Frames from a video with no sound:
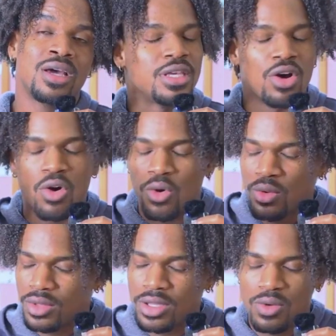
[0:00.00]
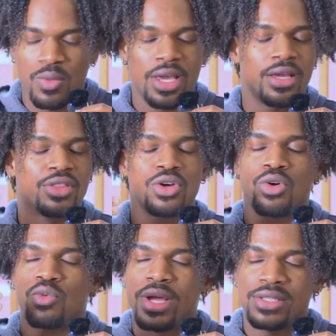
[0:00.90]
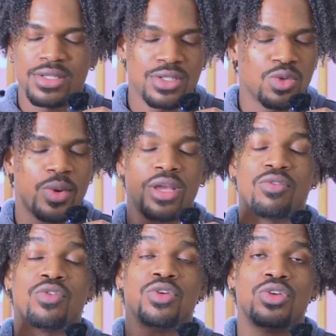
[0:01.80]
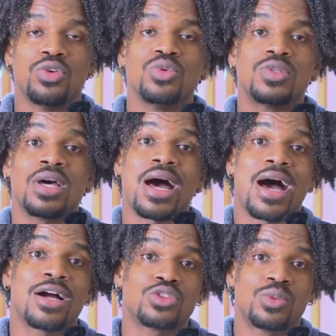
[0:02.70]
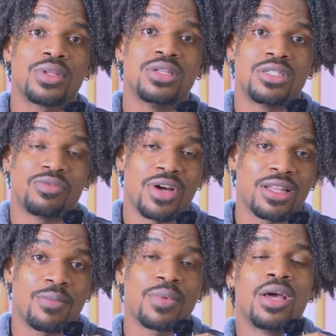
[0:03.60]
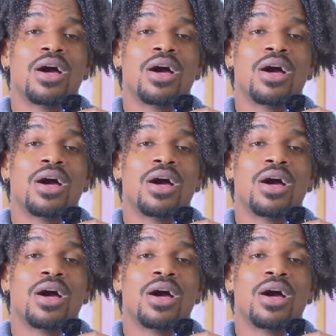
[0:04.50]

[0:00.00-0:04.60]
the only way, the greatest way for you to actually develop